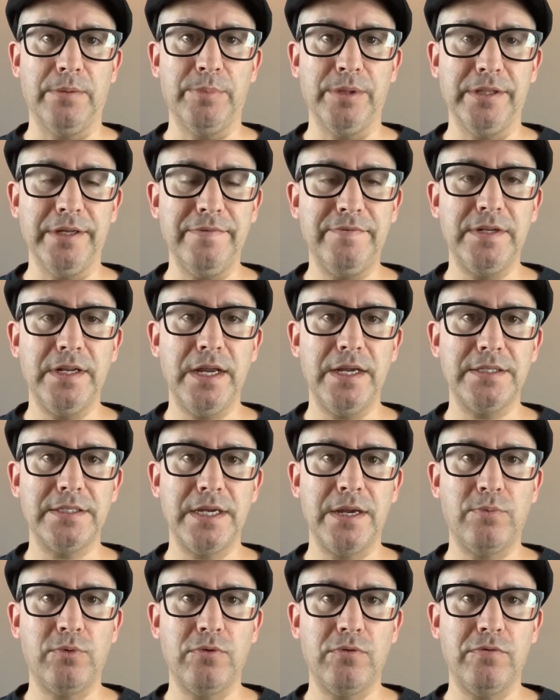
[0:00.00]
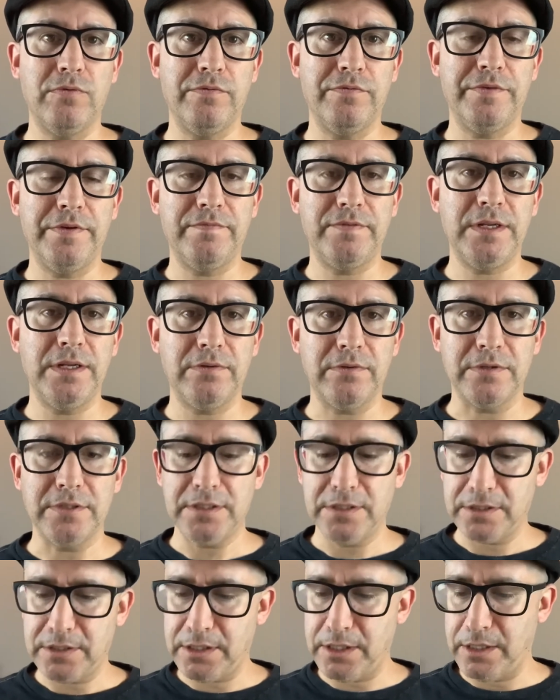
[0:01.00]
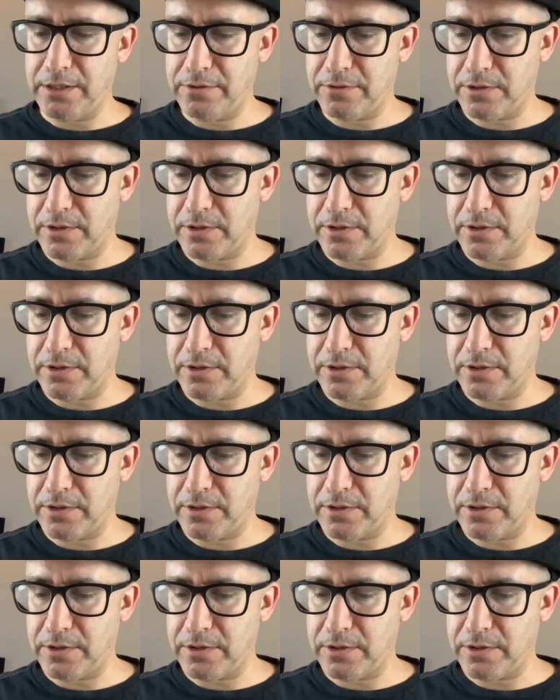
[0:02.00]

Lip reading: believe today is April 15th or 16th.